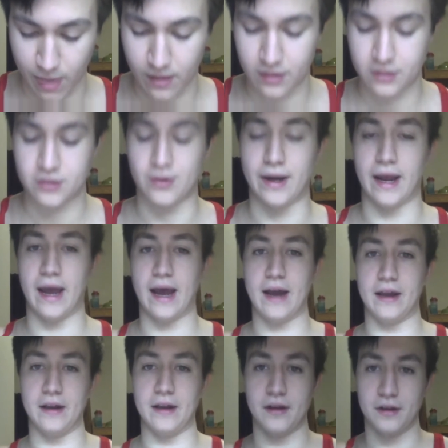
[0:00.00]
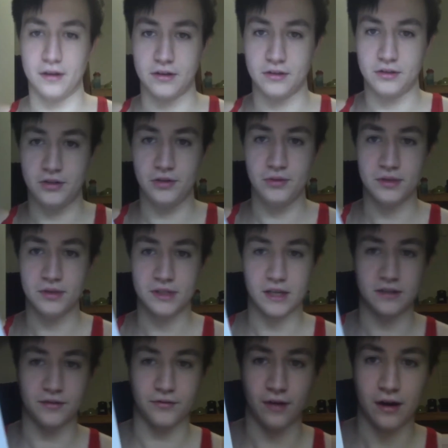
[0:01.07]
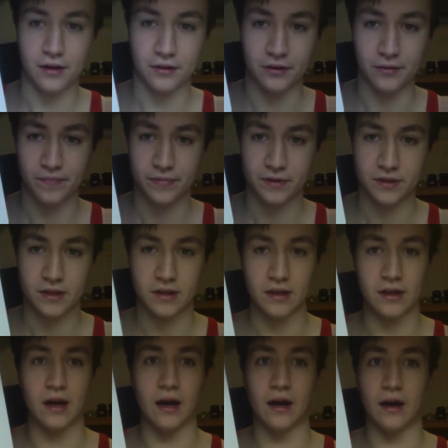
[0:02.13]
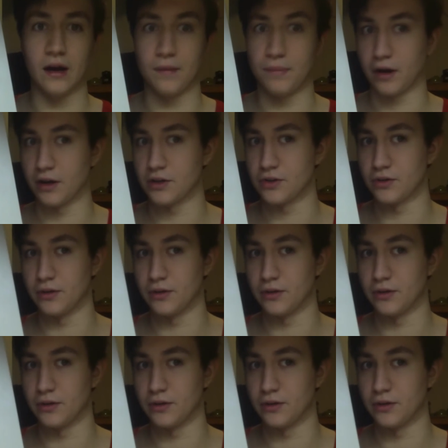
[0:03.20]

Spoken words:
So I added 2 sets of volume to the upper control